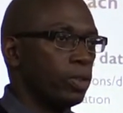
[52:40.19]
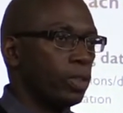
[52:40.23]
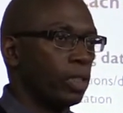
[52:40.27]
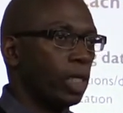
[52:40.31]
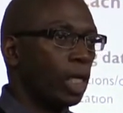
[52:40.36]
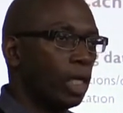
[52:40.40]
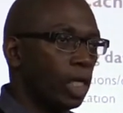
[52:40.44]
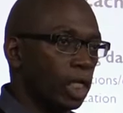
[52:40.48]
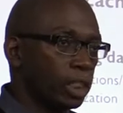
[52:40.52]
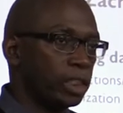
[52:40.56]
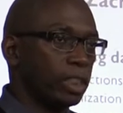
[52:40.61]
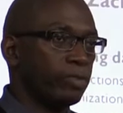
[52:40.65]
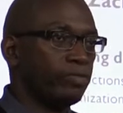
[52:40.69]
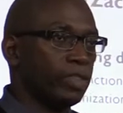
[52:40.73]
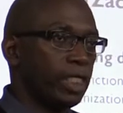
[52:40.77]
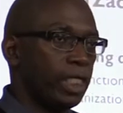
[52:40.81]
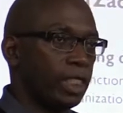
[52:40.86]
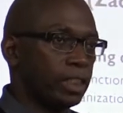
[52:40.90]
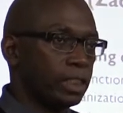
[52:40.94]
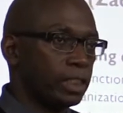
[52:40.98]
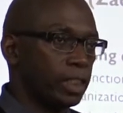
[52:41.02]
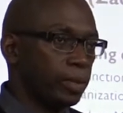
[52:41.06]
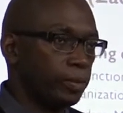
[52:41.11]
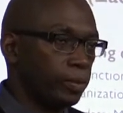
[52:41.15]
A lot of
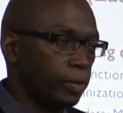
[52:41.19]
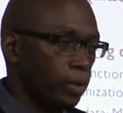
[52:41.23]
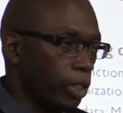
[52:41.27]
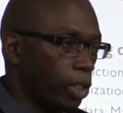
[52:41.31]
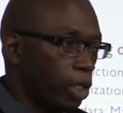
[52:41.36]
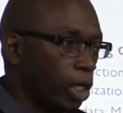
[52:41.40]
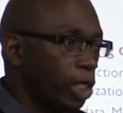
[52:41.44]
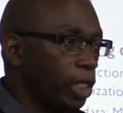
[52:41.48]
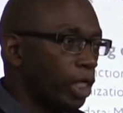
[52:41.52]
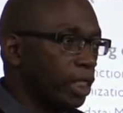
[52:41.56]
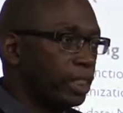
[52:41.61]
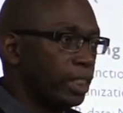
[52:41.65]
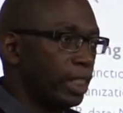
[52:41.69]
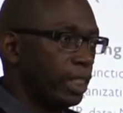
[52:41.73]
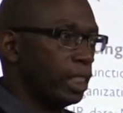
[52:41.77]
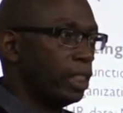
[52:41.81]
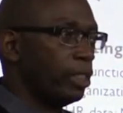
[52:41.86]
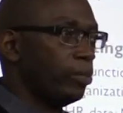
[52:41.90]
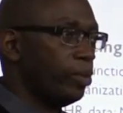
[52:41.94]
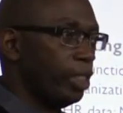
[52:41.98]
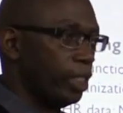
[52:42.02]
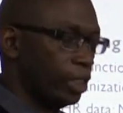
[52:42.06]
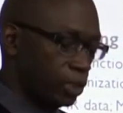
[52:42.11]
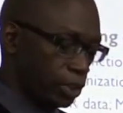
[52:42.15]
data. On a
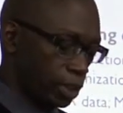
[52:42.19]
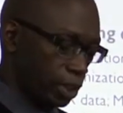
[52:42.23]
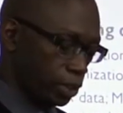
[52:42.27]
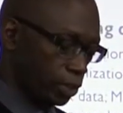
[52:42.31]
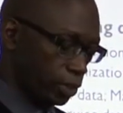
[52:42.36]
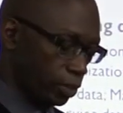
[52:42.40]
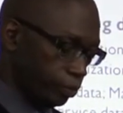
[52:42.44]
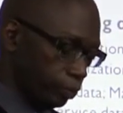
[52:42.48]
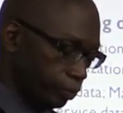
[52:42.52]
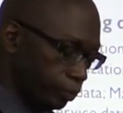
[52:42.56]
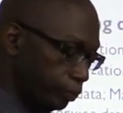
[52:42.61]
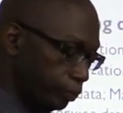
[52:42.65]
daily basis.